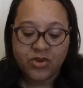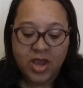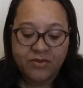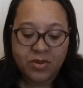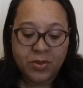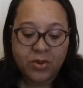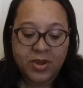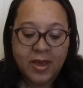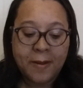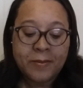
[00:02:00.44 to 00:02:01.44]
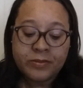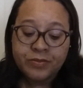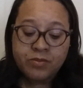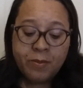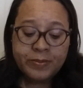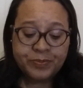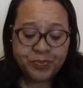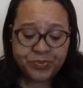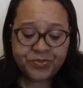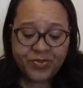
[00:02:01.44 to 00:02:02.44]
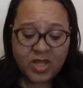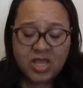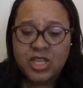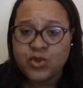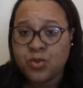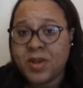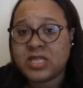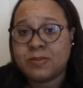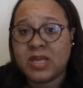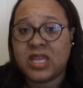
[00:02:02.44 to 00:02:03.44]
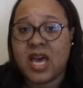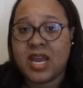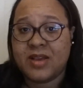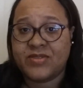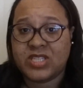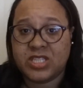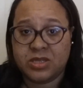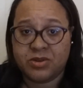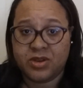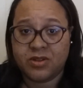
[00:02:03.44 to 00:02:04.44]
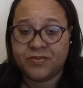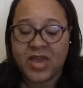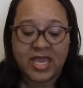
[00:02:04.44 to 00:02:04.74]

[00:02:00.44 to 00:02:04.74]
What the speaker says: tried from Korea, this reminds me a lot of a cereal.